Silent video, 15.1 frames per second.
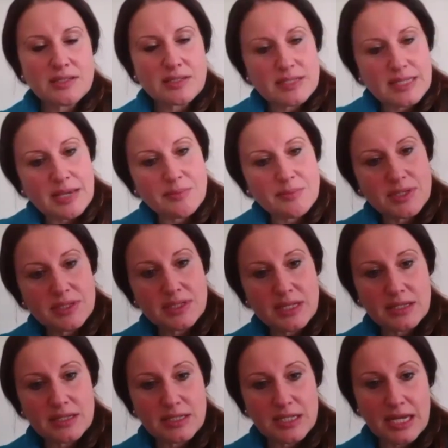these
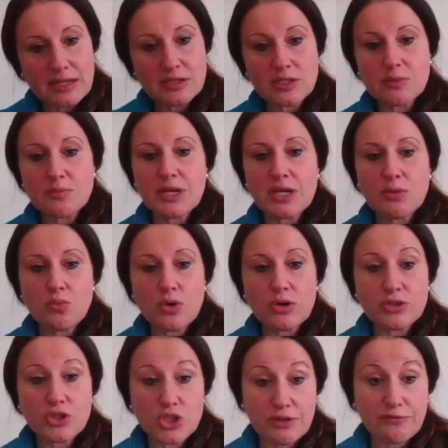schemas tend to
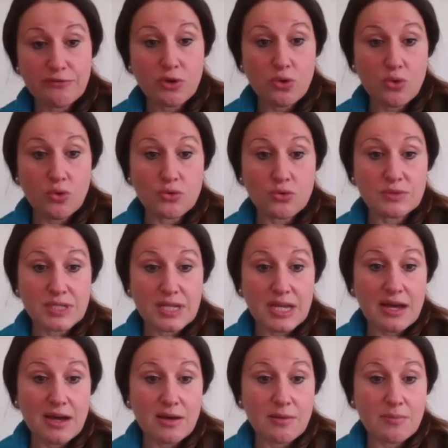be what Jeff
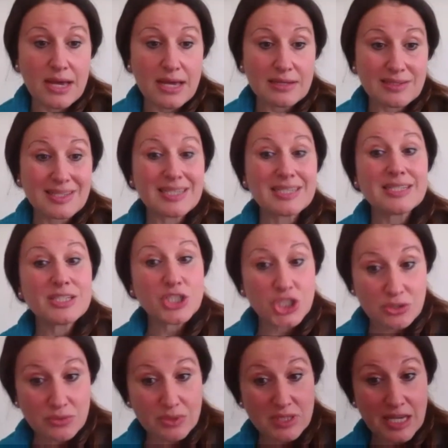calls
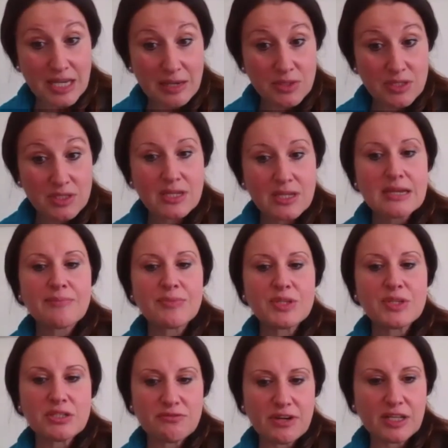as conditional
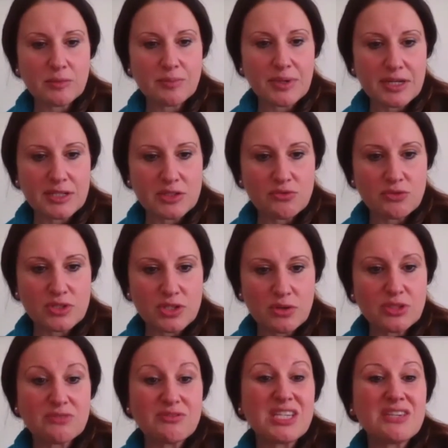schemas that develop
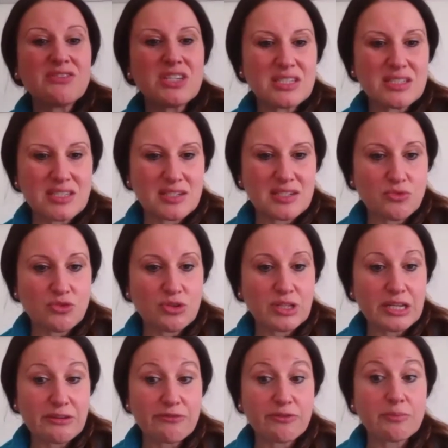as a result of giving
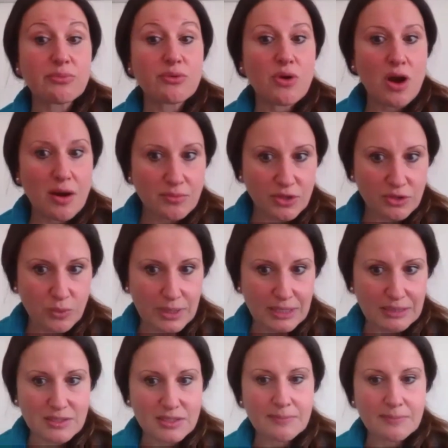us some relief from primary